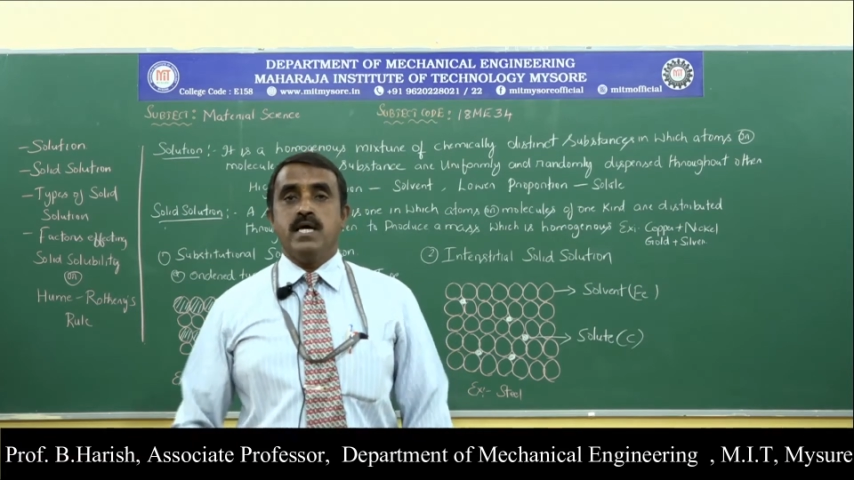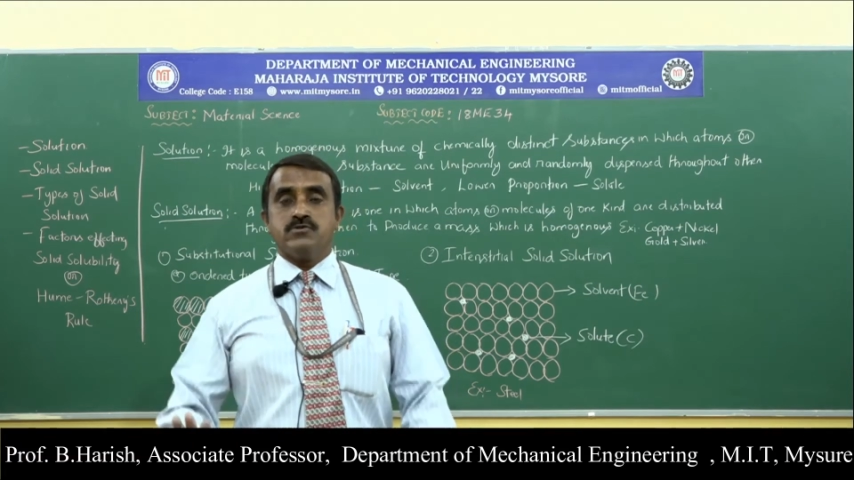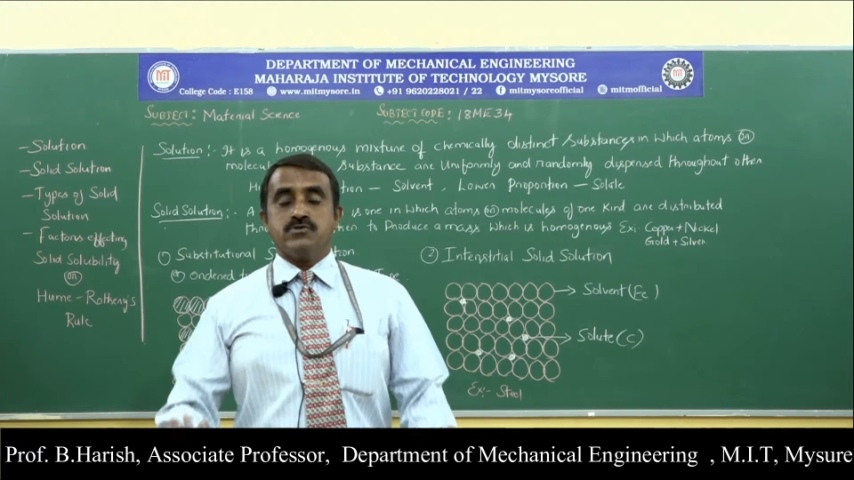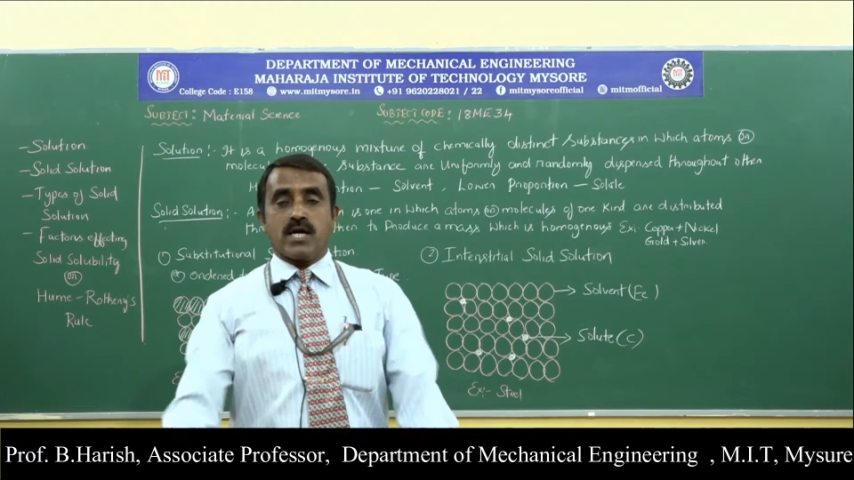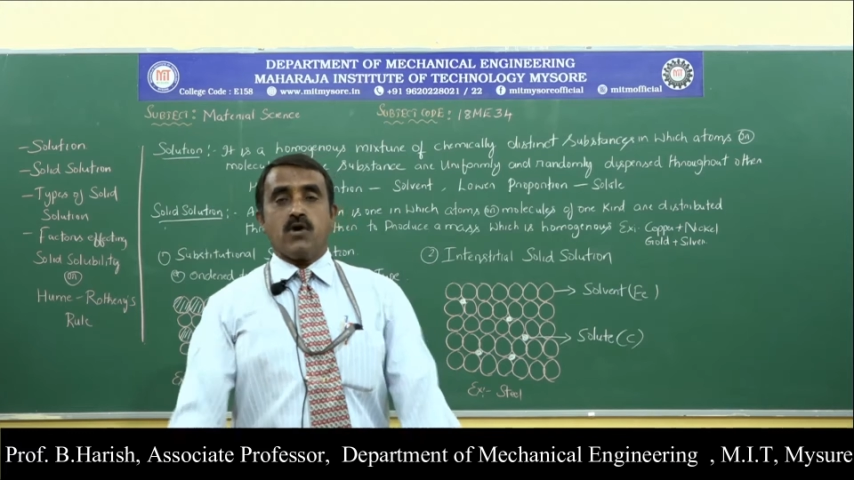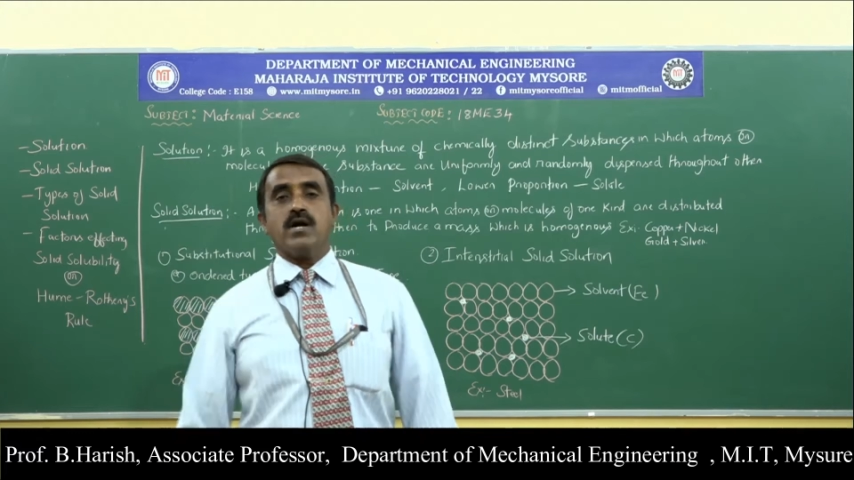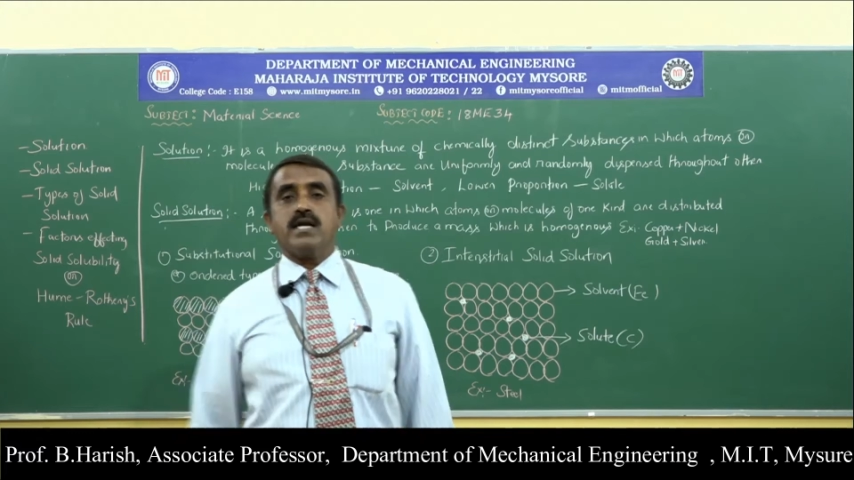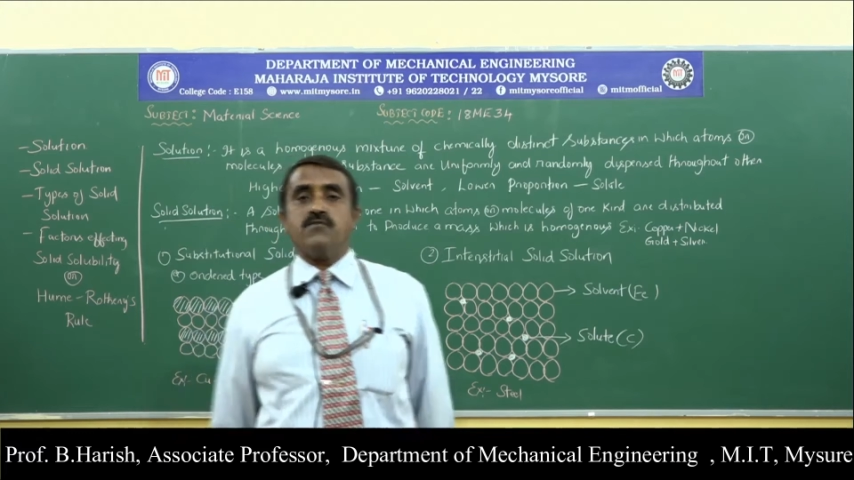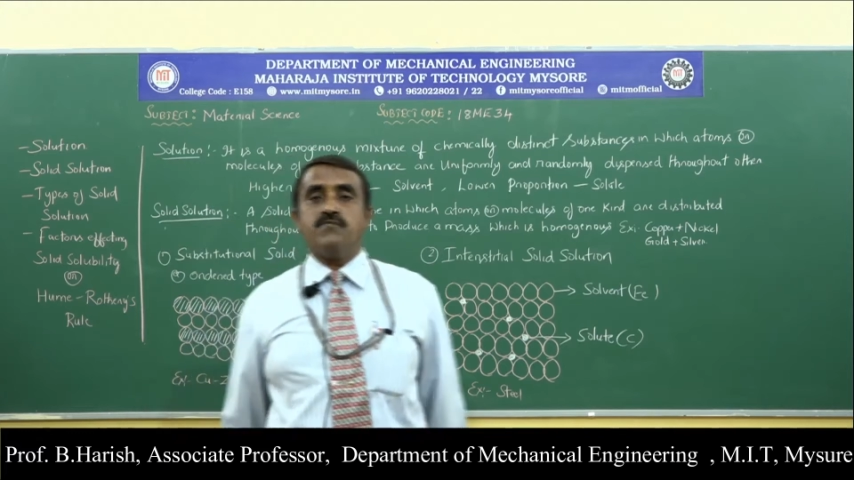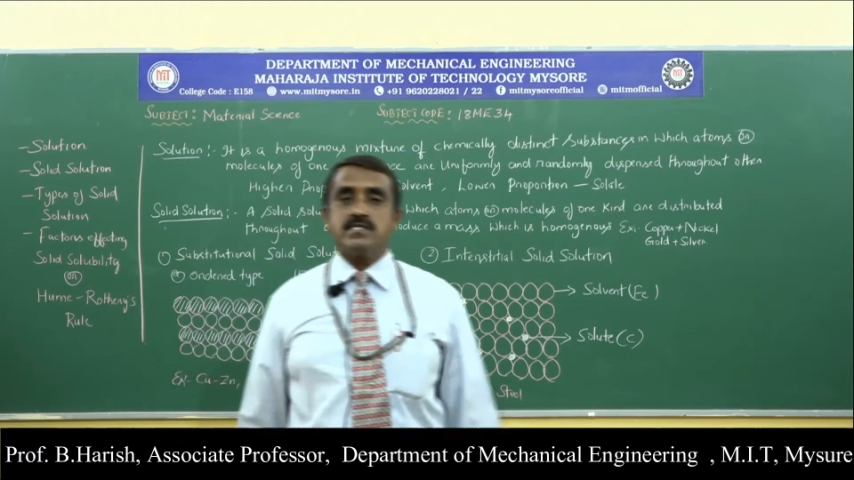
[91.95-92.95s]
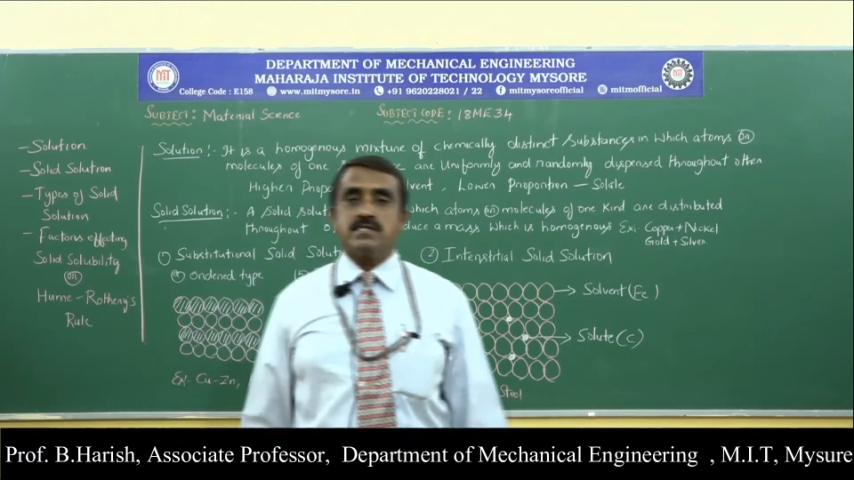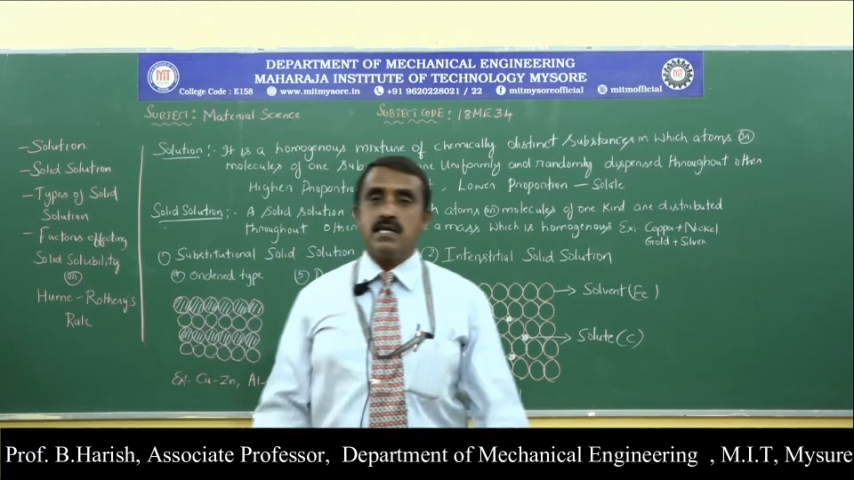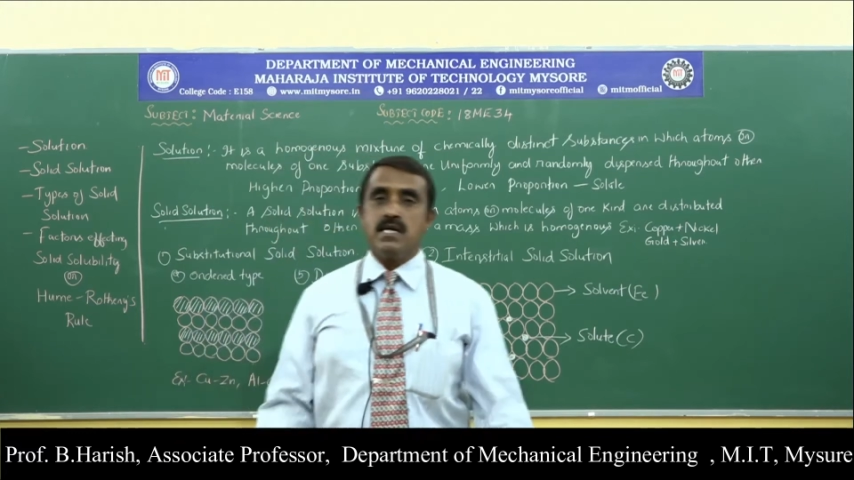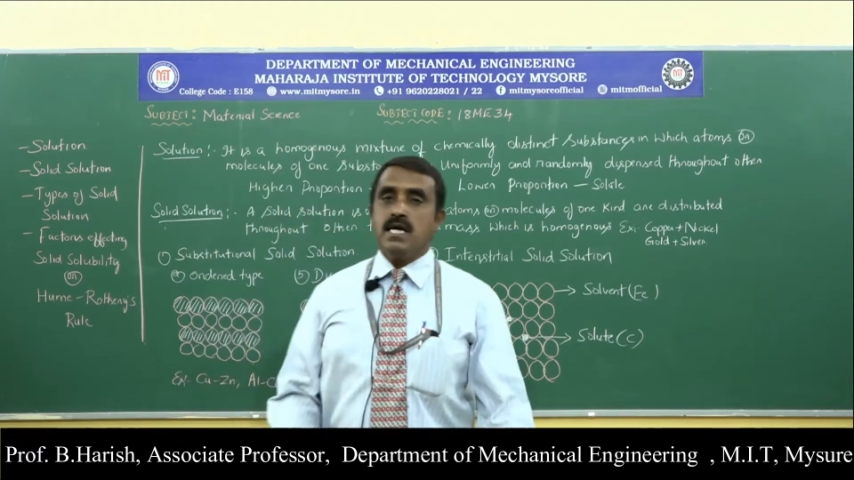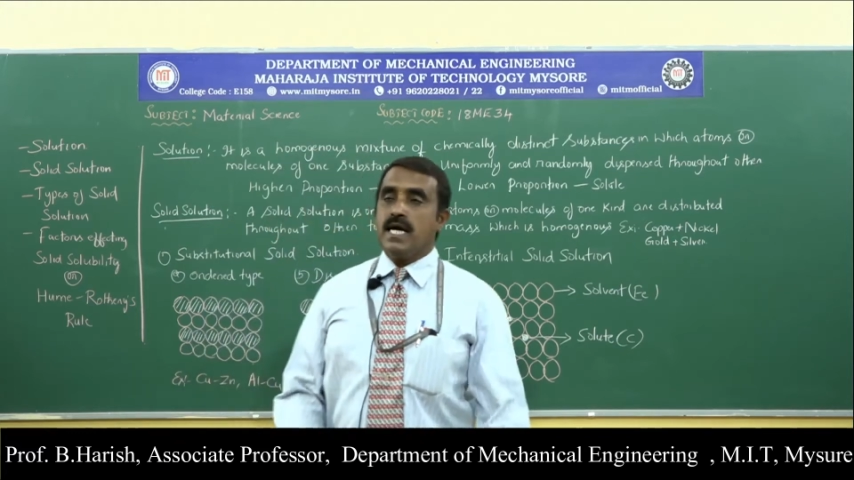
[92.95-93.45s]
So according to
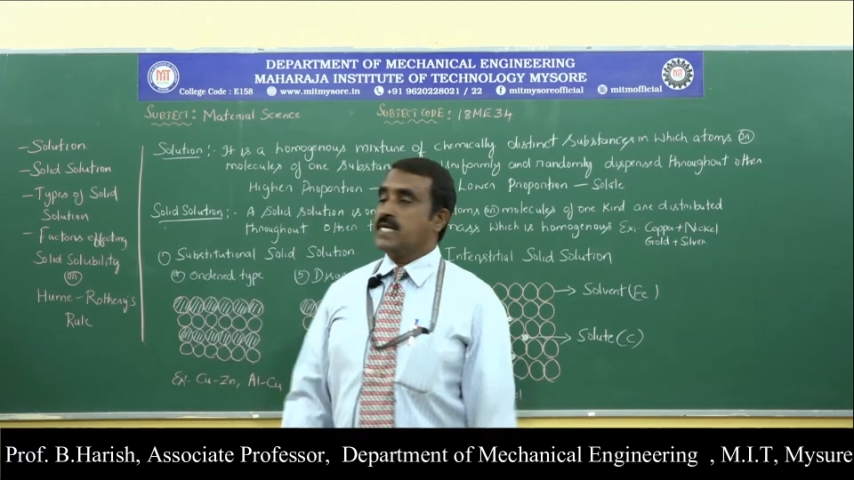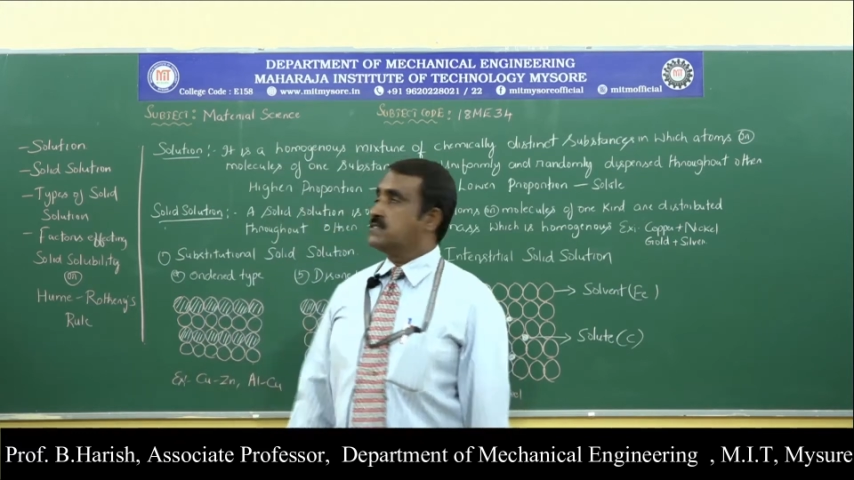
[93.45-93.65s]
definition, it